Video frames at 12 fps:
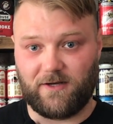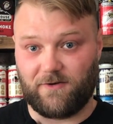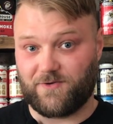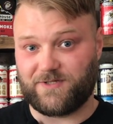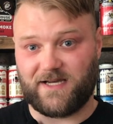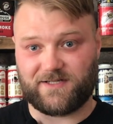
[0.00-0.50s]
They're
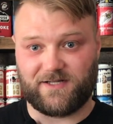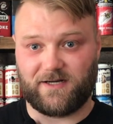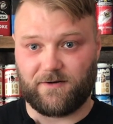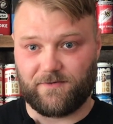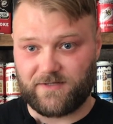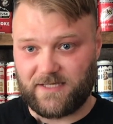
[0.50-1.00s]
texting
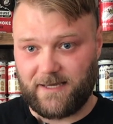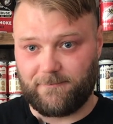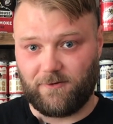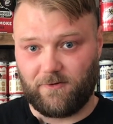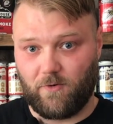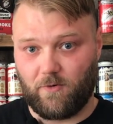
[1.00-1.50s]
under the table,
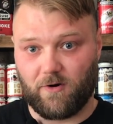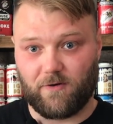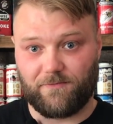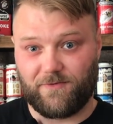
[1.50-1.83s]
or